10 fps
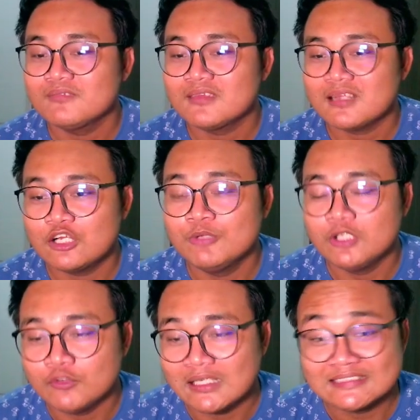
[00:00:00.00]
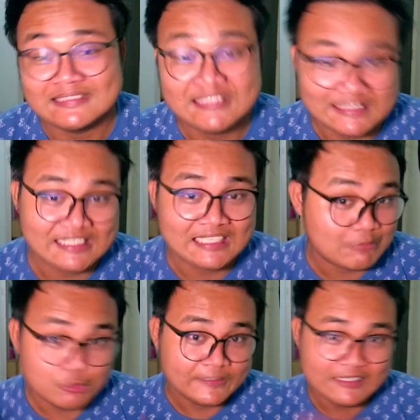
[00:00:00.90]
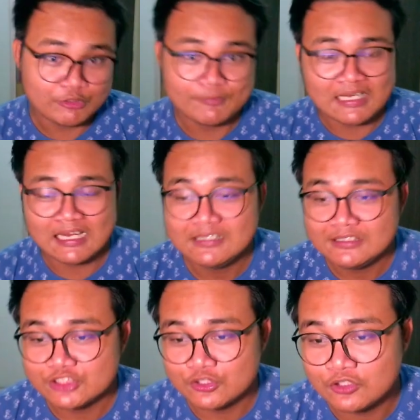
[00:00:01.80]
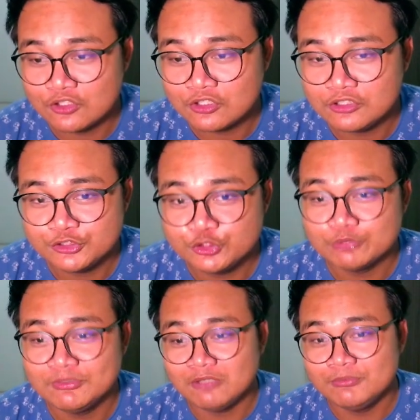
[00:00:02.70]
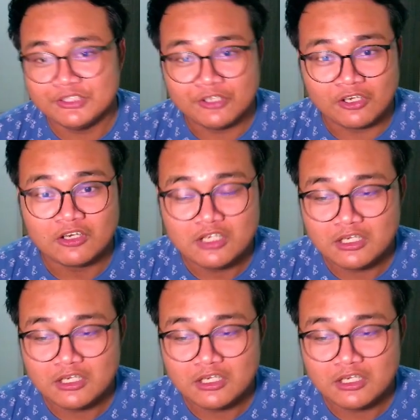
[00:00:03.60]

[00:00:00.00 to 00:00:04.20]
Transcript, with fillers: let me load as they see that double million piara channel YouTube low video